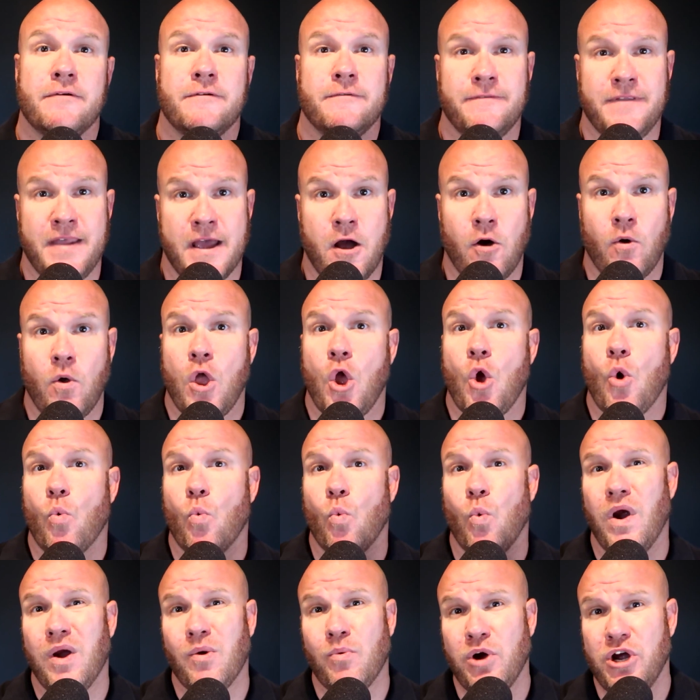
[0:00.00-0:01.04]
Now,
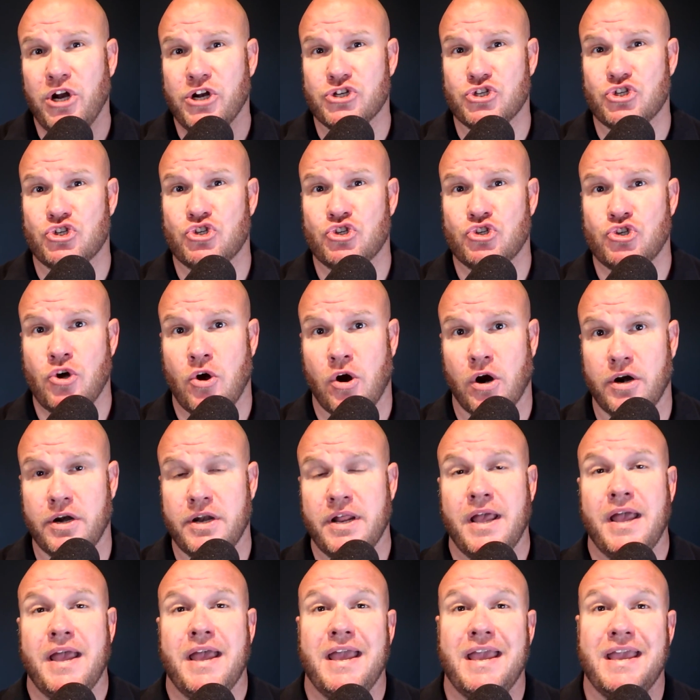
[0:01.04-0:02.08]
where we're going to start
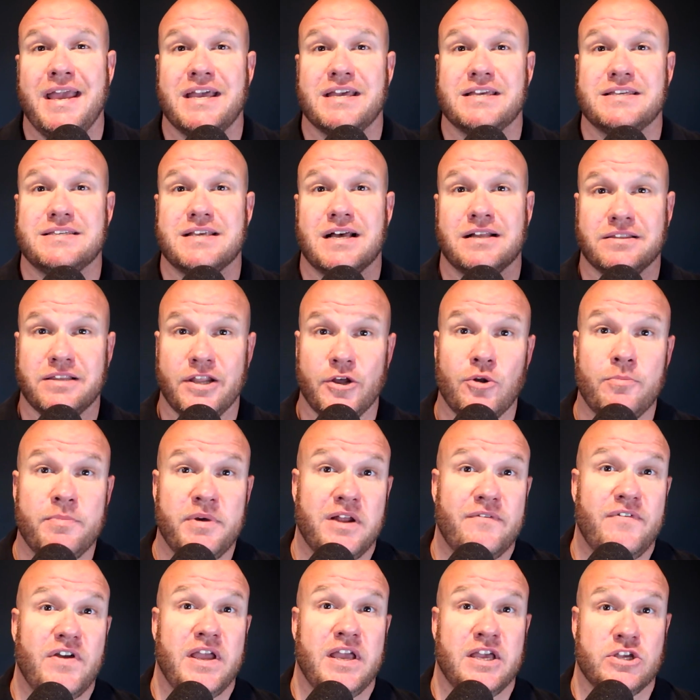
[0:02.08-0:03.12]
is a little bit
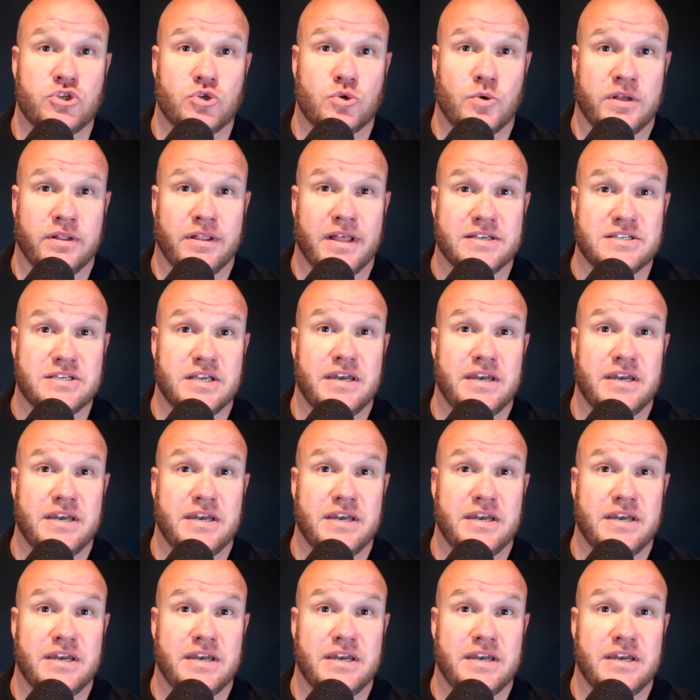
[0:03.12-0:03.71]
of a history lesson.